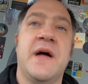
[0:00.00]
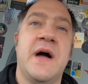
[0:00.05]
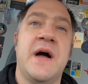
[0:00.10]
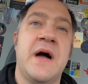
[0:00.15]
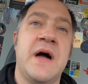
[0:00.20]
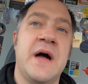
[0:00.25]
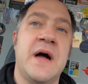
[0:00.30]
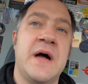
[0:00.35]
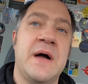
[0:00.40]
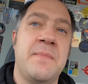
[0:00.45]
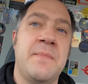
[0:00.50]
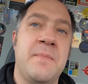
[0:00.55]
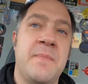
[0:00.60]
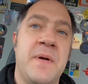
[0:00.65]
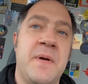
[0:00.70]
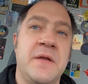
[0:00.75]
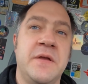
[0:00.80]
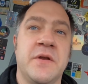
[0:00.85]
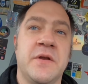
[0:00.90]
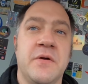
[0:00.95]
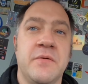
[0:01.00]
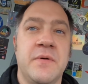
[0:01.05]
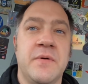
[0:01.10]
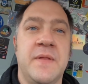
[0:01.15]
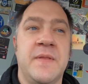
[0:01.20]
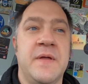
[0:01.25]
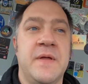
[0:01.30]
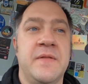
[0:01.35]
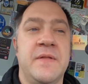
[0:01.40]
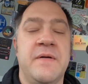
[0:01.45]
and
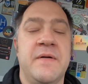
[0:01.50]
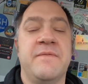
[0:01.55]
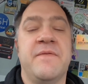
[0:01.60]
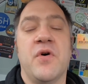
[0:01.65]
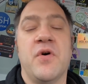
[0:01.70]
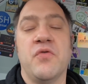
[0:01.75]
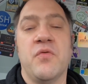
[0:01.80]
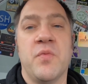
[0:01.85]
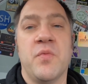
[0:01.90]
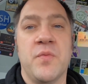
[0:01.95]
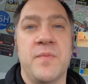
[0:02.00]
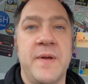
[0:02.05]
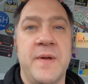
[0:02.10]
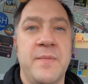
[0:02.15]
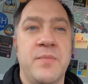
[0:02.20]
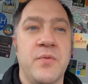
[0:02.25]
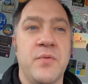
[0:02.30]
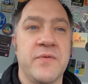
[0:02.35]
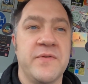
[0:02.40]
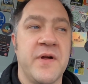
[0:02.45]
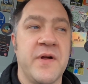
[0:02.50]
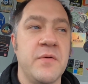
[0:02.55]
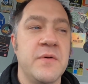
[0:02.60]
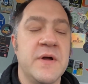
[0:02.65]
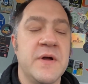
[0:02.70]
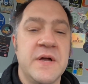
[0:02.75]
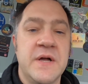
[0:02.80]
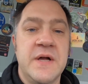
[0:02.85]
they're vulnerable people, so